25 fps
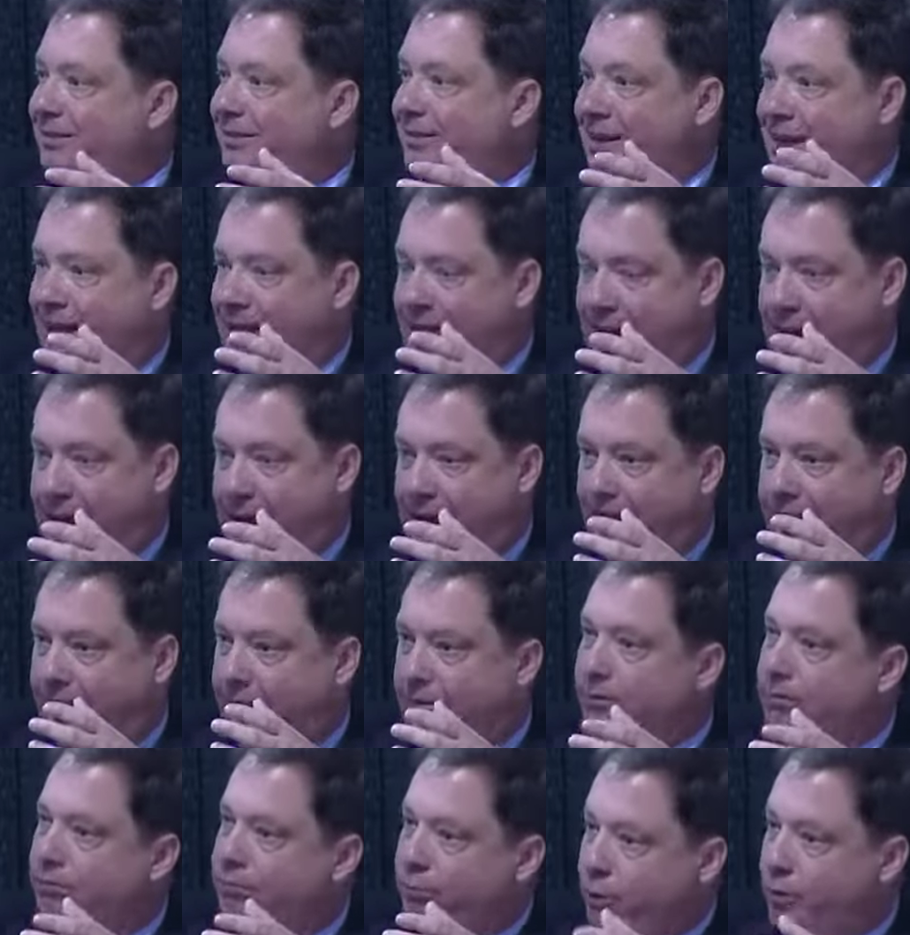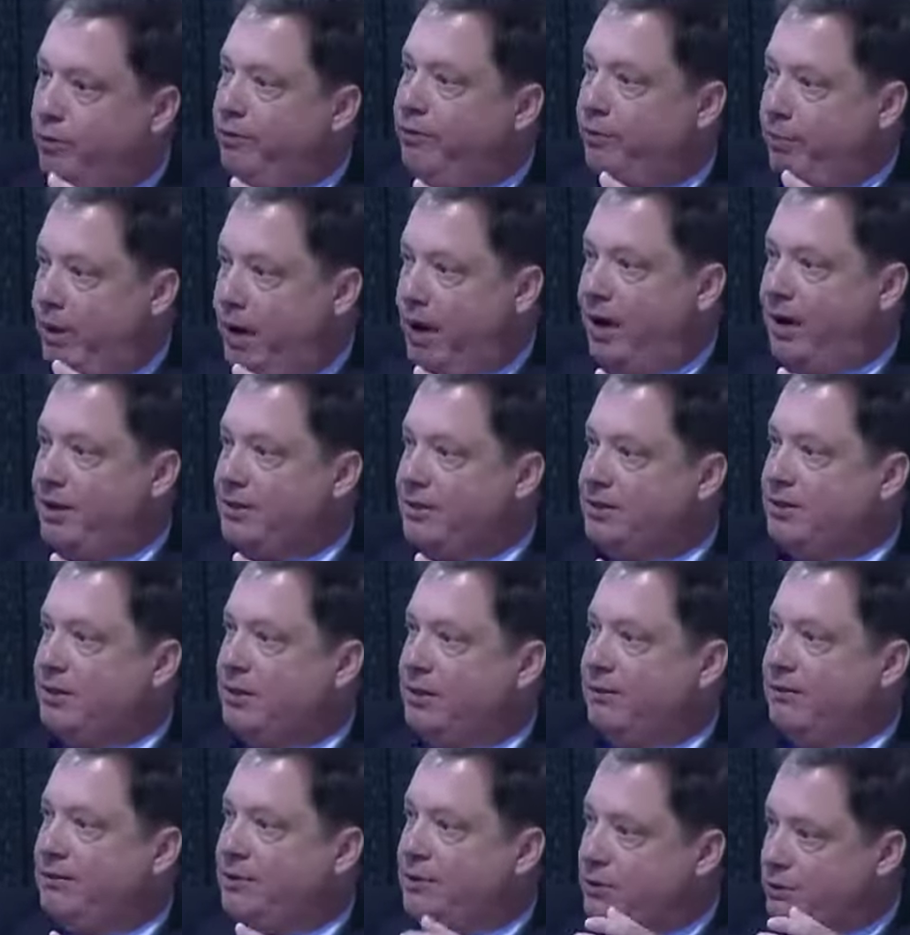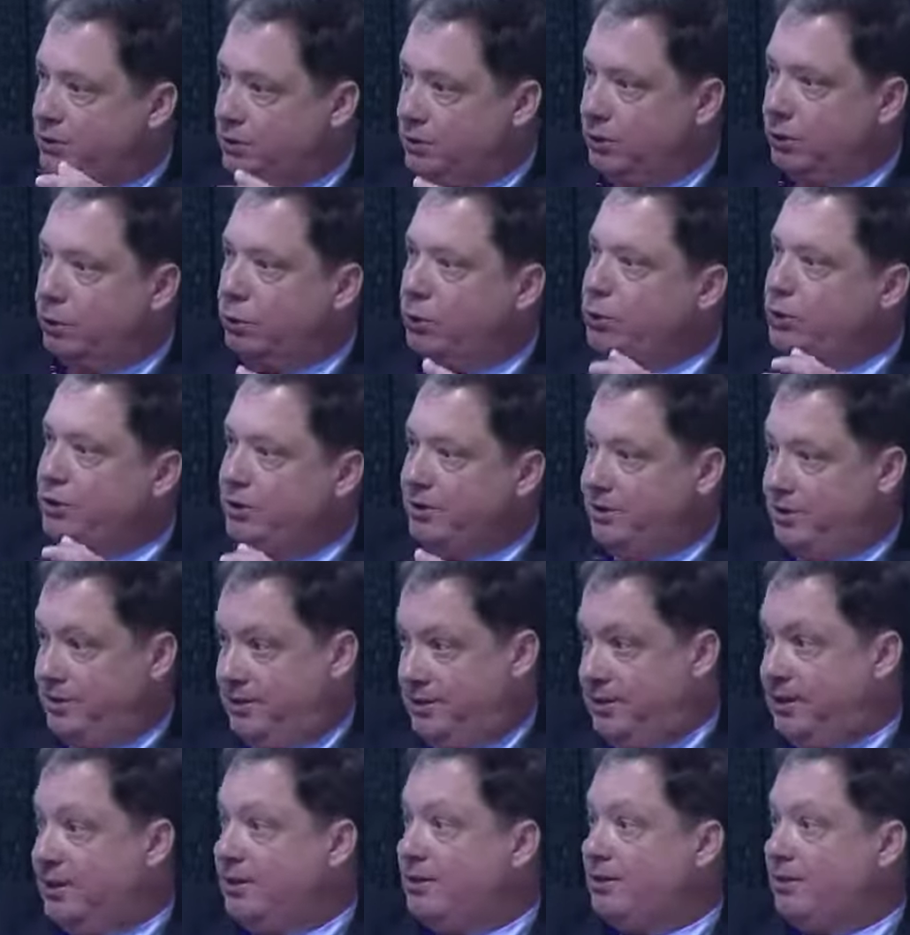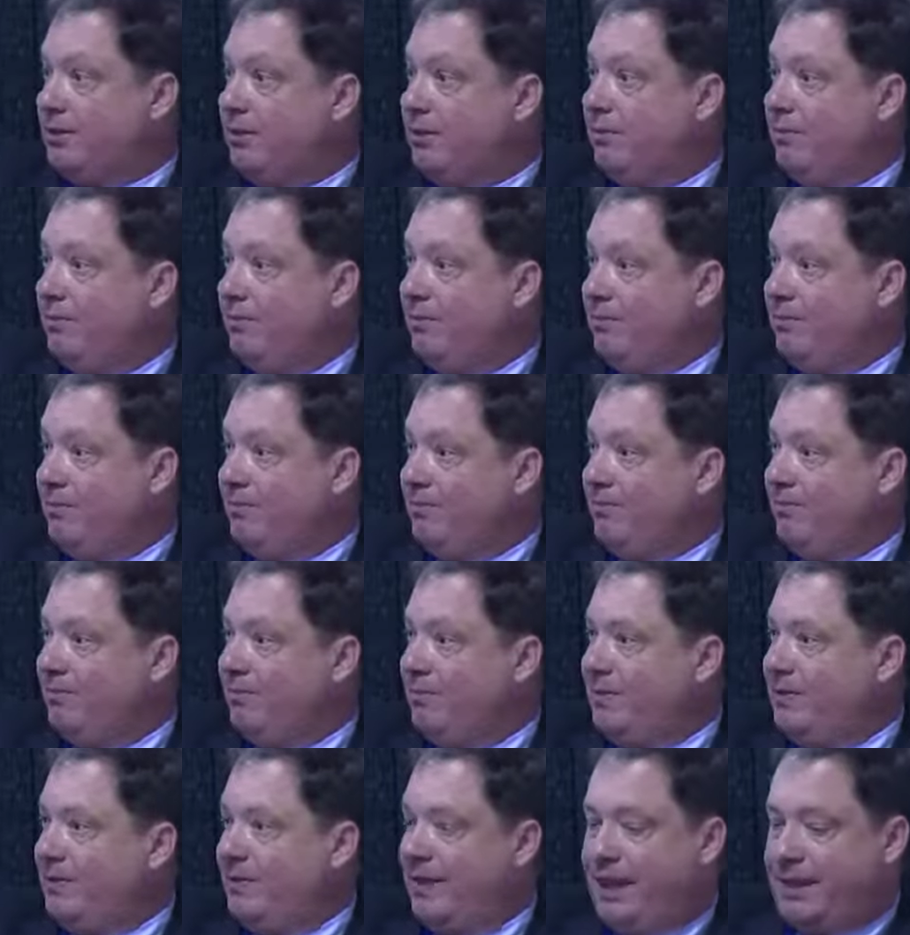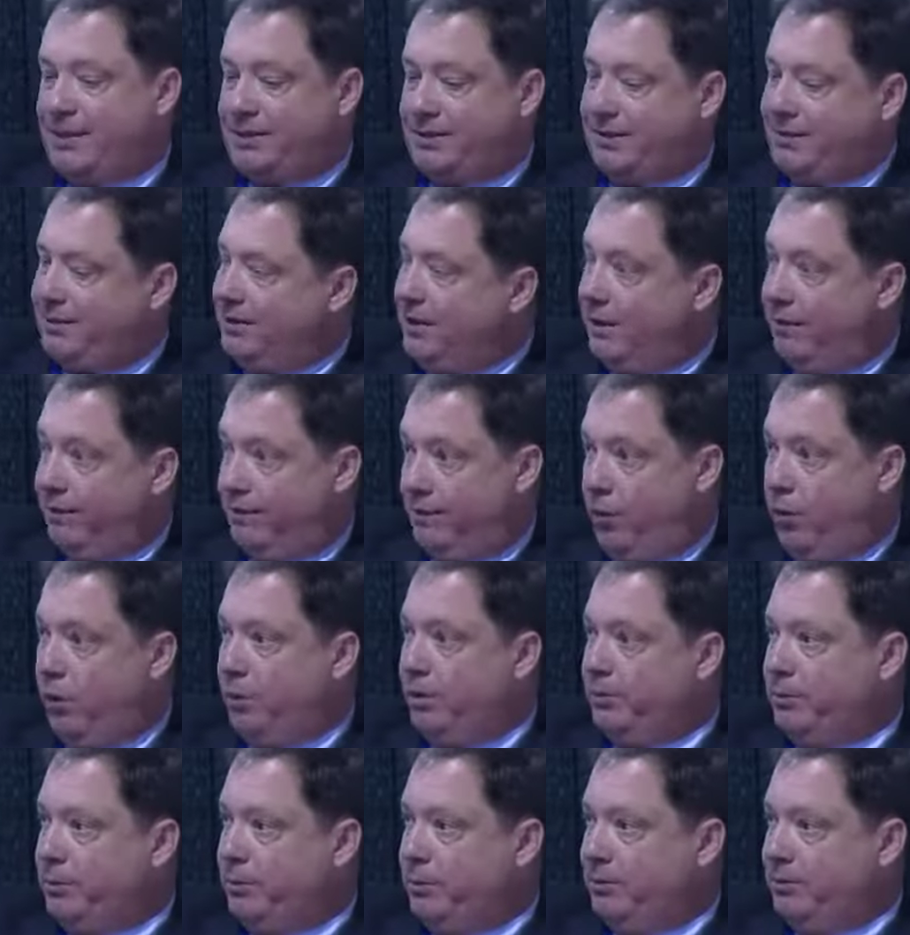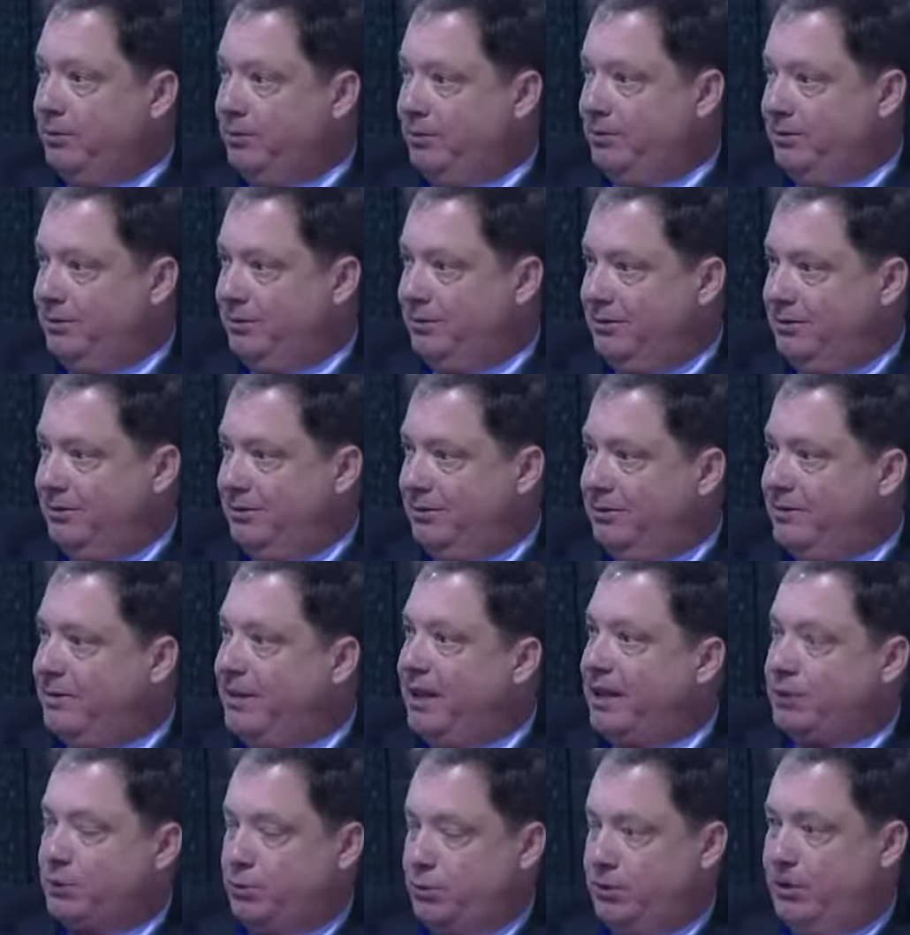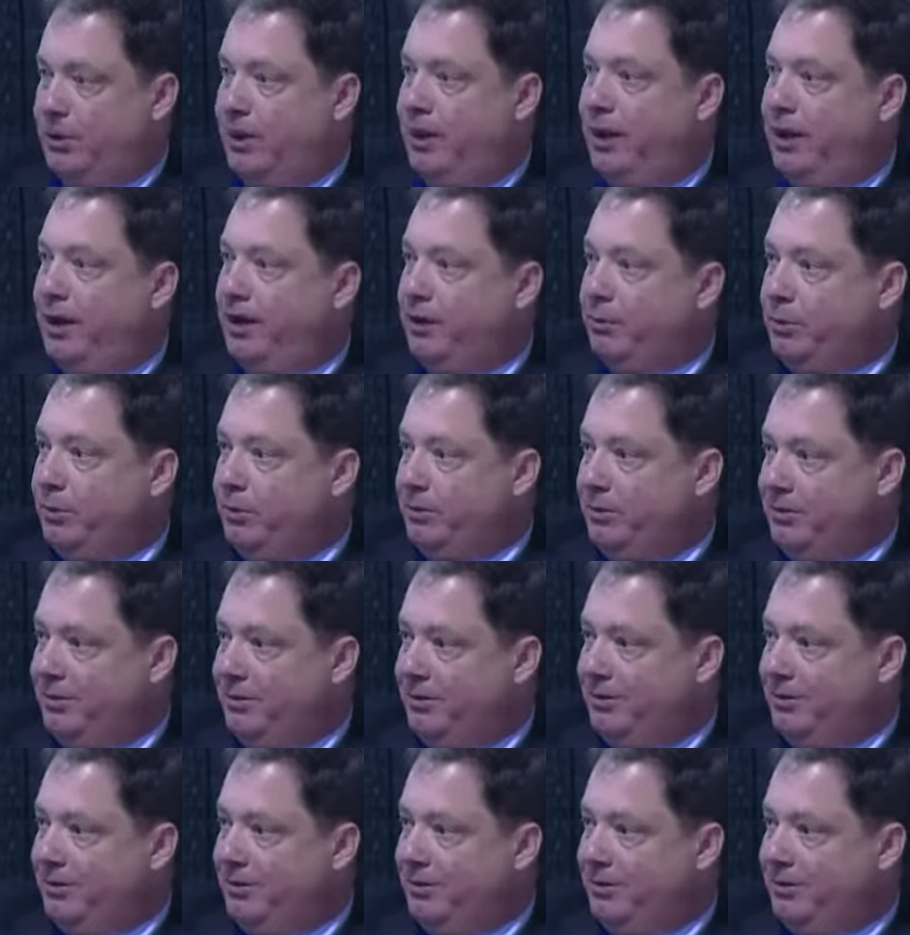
a proof positive solution system that's affordable, that's reliable,